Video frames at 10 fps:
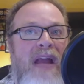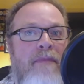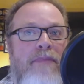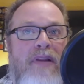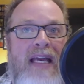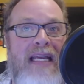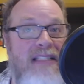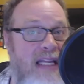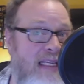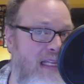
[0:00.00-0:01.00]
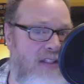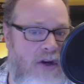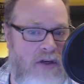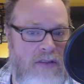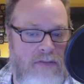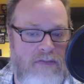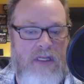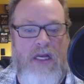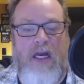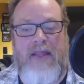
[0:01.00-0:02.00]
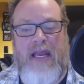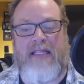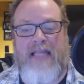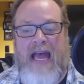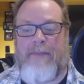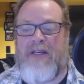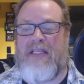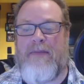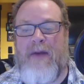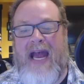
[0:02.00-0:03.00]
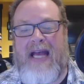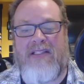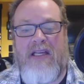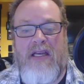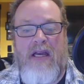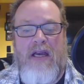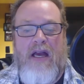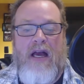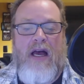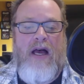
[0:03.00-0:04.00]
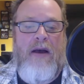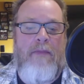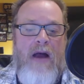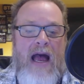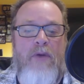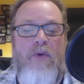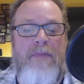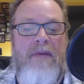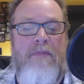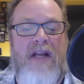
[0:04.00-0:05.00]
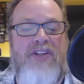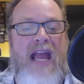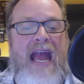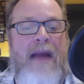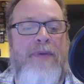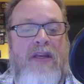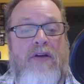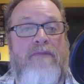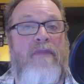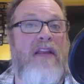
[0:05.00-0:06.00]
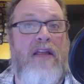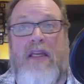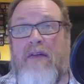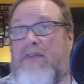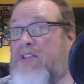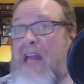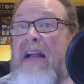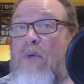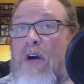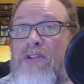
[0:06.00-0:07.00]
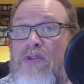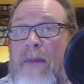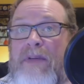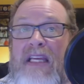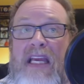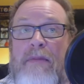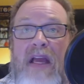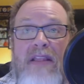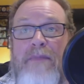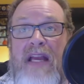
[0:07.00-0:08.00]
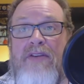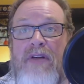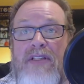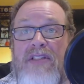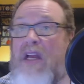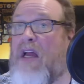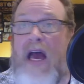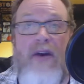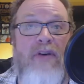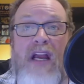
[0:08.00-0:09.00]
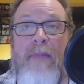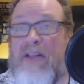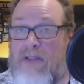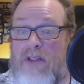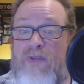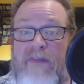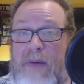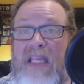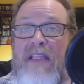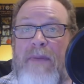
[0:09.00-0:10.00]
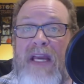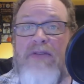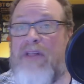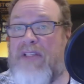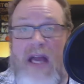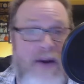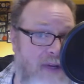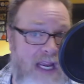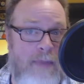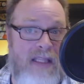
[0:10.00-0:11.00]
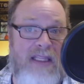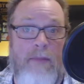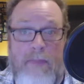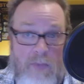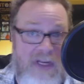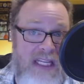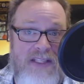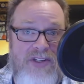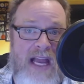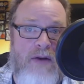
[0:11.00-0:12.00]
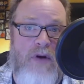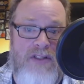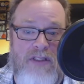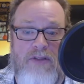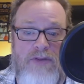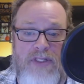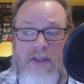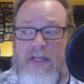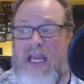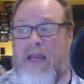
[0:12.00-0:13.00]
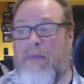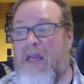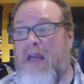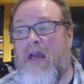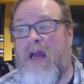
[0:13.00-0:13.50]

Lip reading: Ben plays and gets hurt. That has happened in the past. I would be much happier if the Jaguars dropped a game and the Patriots, I don't care about it. As long as we've beaten the Patriots, I don't care about them. But we need the Jaguars to lose another game.